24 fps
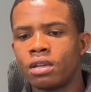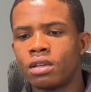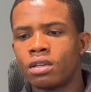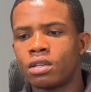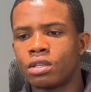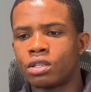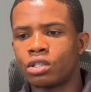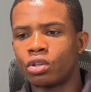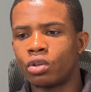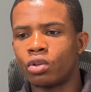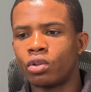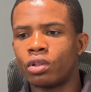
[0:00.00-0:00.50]

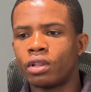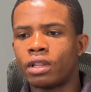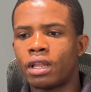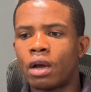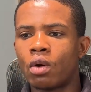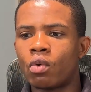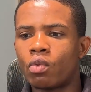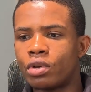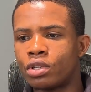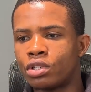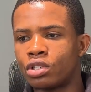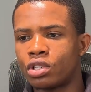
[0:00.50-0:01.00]
So that
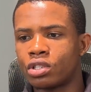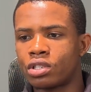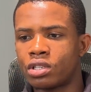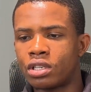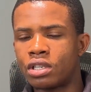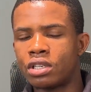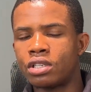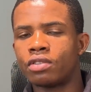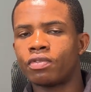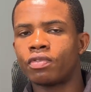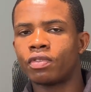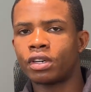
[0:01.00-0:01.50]
way it's just
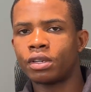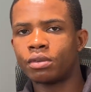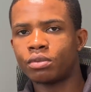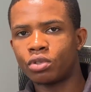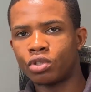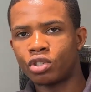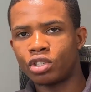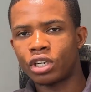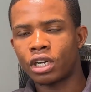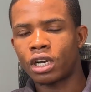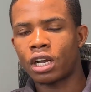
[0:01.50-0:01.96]
easy for them to check